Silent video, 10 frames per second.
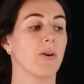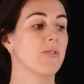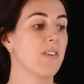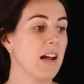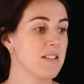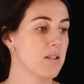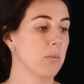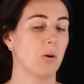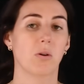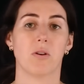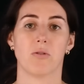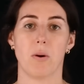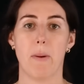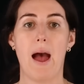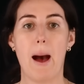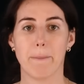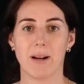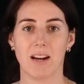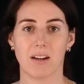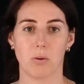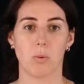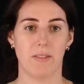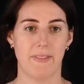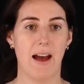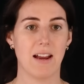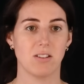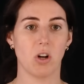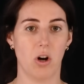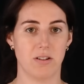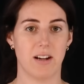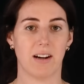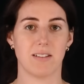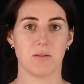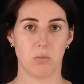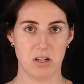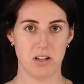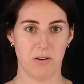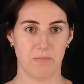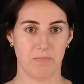preventable from happening with that context window.